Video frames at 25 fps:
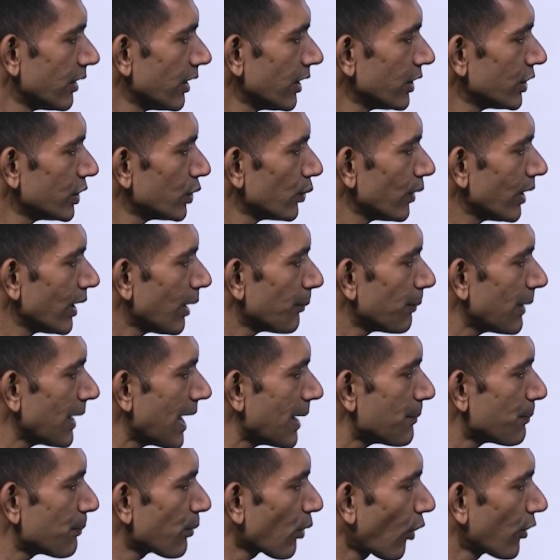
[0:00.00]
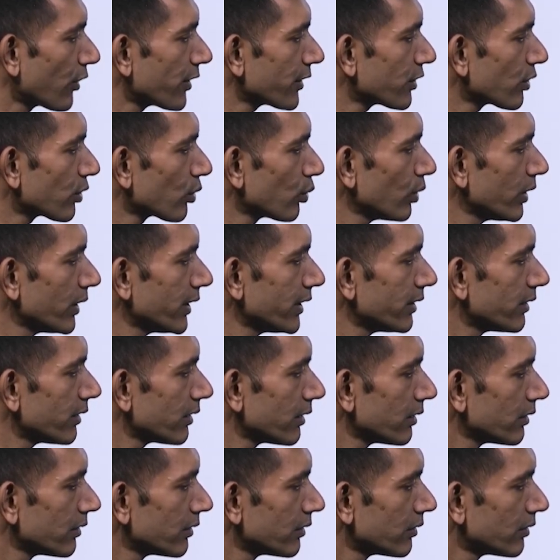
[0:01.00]
You will apply product rule here
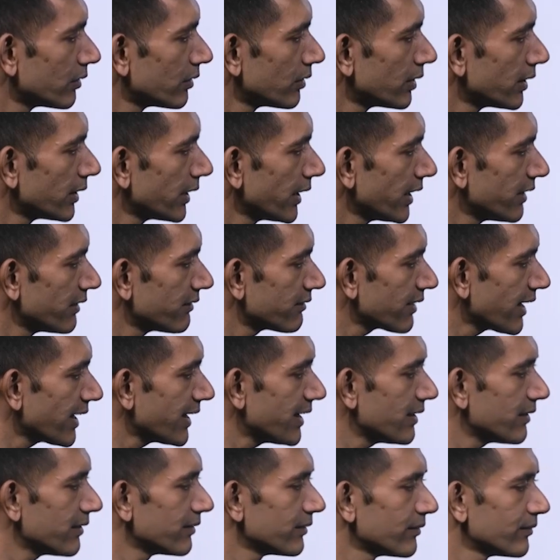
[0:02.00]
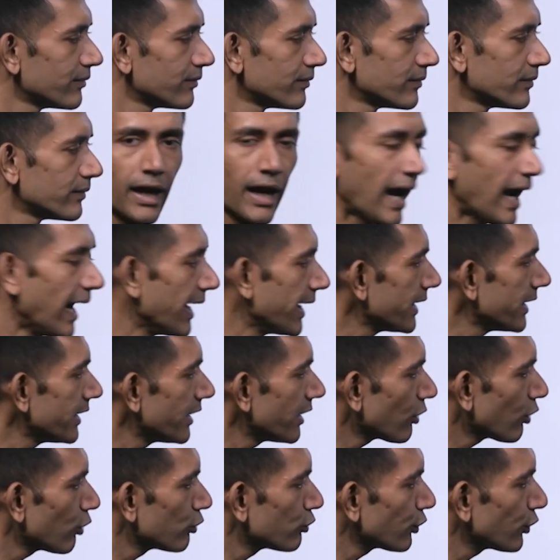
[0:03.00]
inside, and here
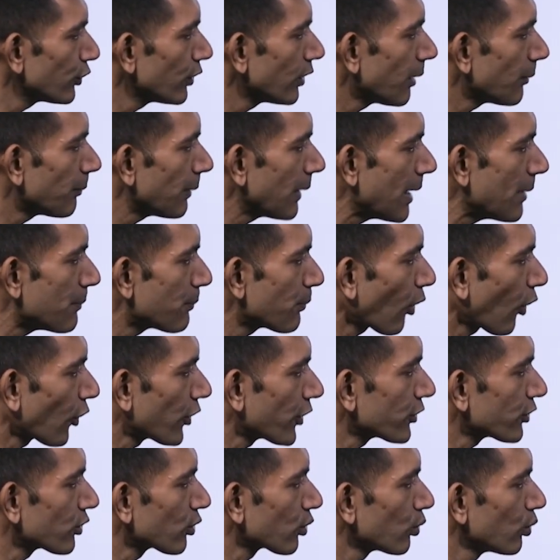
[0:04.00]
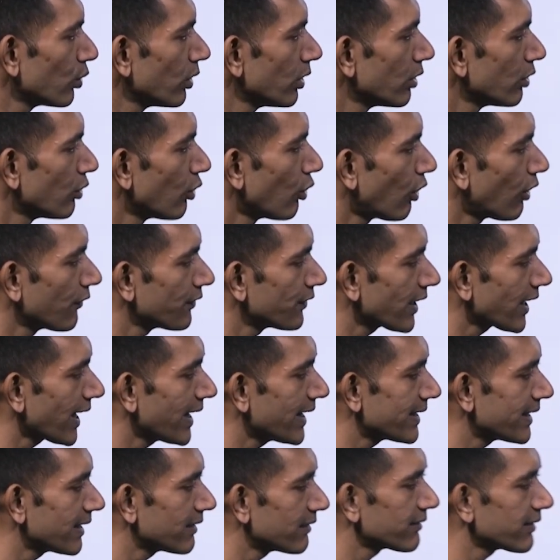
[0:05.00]
also you will apply product rule on the
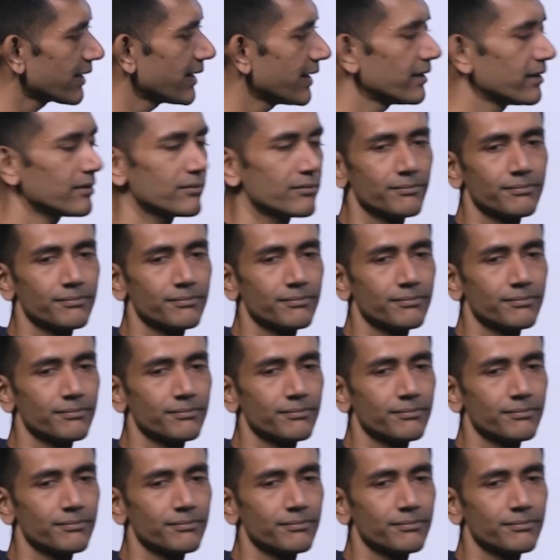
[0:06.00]
right hand side.